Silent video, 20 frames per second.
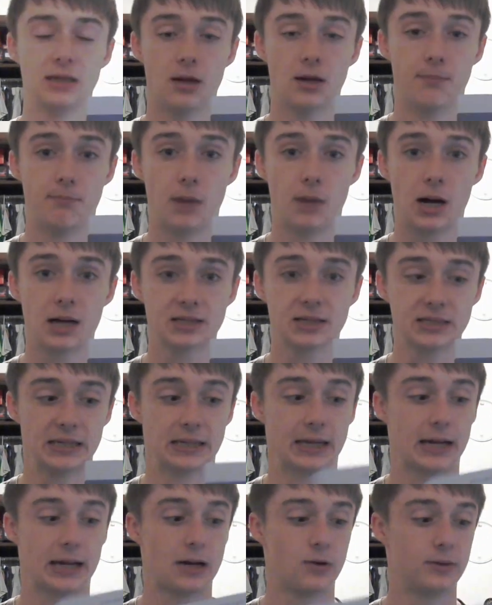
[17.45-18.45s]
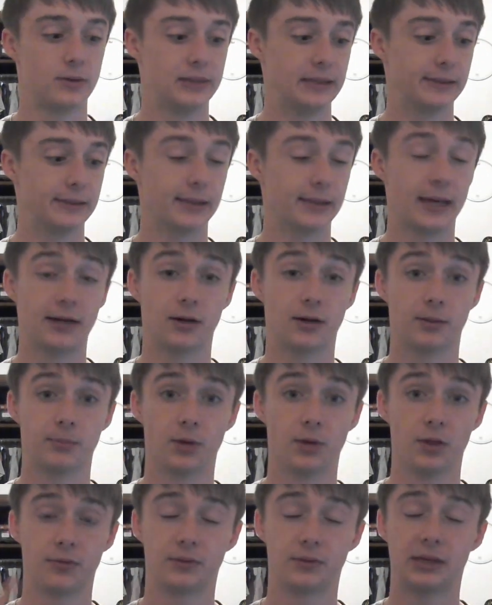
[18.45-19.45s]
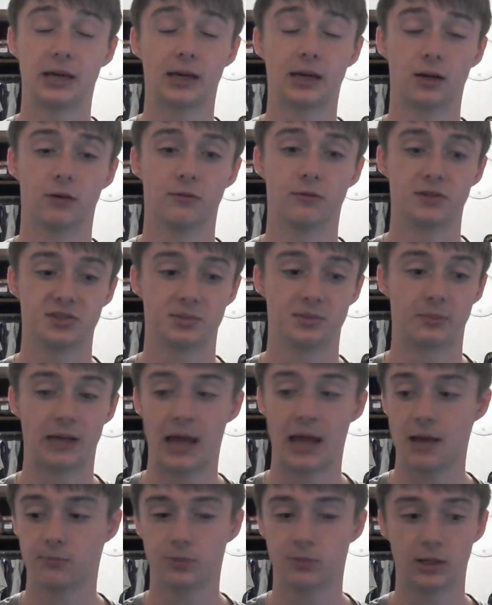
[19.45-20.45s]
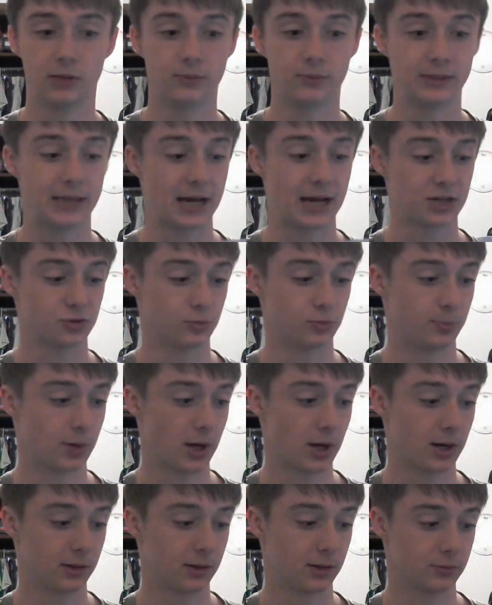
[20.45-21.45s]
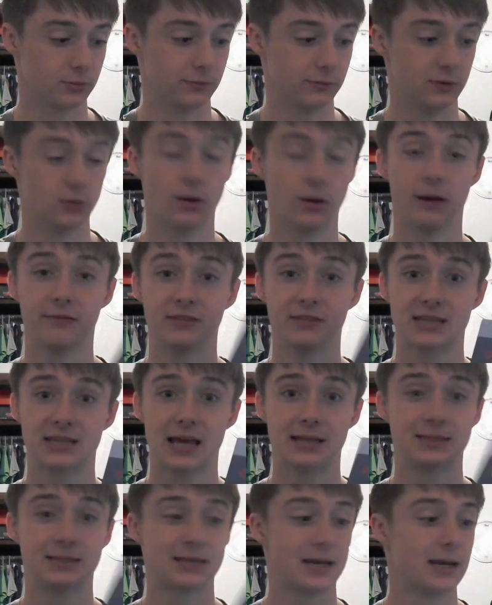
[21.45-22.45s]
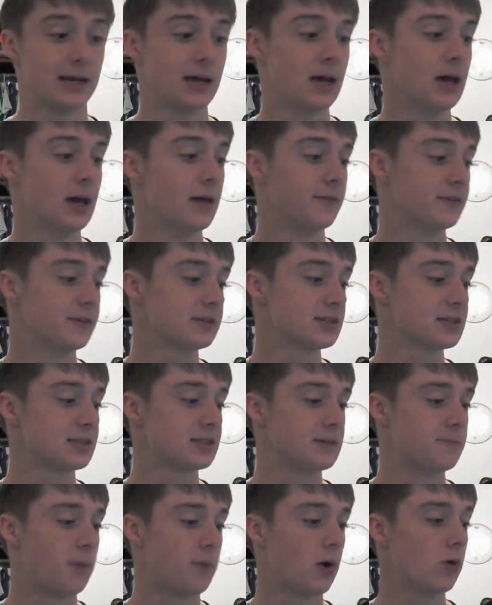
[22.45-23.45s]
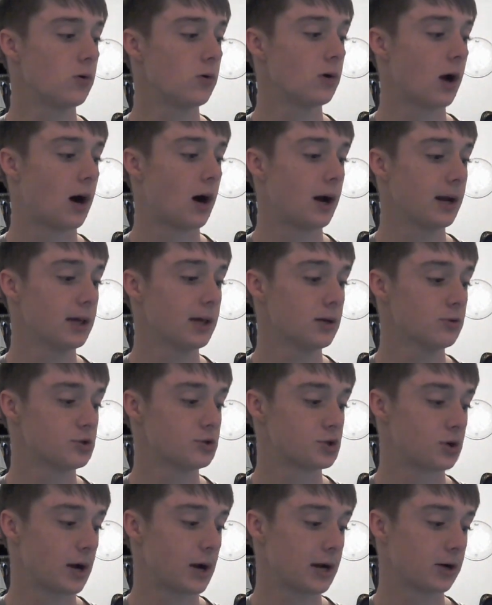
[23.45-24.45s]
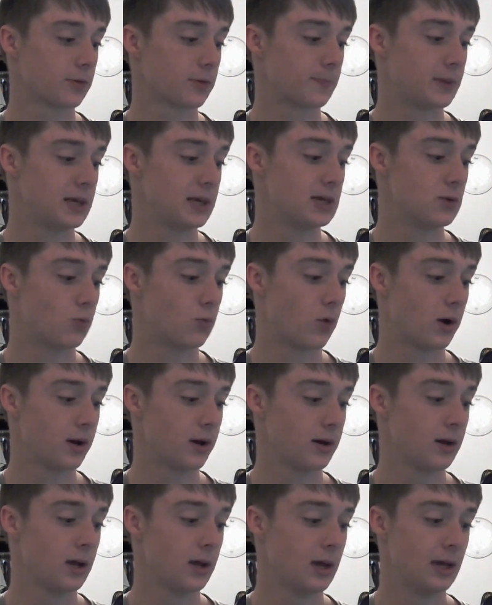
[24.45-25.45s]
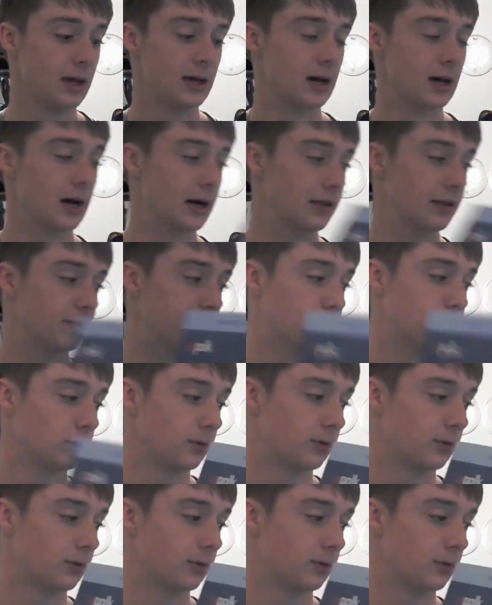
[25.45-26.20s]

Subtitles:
the unboxing now, and then later I'm going to kick it over to some gameplay with the actual product review of this headset. This is the Polk Audio Striker P1, the full